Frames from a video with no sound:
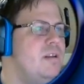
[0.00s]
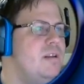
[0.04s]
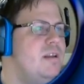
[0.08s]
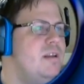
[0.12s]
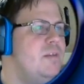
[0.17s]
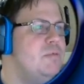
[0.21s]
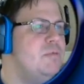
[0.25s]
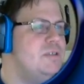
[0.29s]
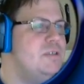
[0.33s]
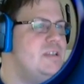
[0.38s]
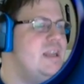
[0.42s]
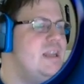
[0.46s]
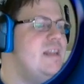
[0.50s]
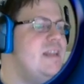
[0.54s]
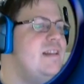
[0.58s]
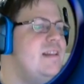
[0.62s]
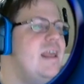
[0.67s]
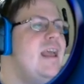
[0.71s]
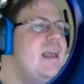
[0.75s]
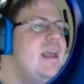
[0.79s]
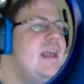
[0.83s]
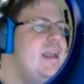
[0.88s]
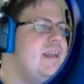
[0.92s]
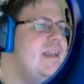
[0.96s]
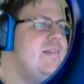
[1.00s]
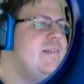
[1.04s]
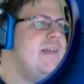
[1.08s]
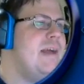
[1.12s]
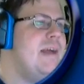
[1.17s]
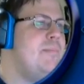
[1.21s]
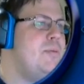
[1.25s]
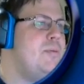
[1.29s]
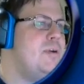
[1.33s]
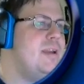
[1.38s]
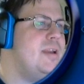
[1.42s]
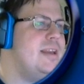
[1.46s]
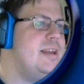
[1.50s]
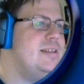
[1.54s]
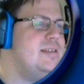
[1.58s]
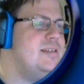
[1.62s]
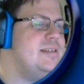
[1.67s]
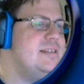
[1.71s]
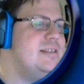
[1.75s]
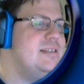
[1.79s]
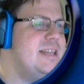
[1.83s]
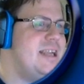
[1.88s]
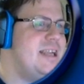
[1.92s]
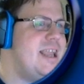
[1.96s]
It was in that book. It's
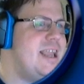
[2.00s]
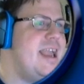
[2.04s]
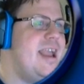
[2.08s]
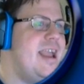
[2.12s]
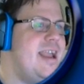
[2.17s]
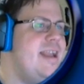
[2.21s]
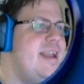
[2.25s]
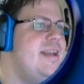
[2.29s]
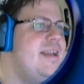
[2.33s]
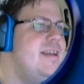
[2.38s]
Decay.